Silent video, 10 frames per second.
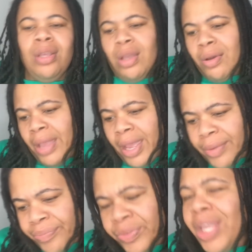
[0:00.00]
Okay.
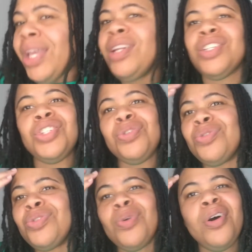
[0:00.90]
In a shoe
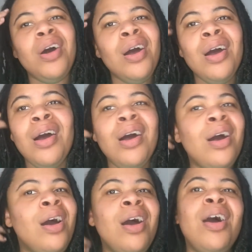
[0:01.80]
store.
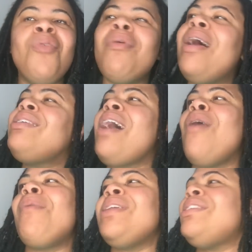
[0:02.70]
Why do y'all
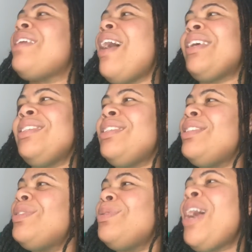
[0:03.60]
wait till y'all get to the
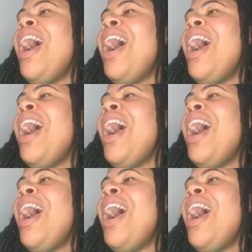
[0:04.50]
school?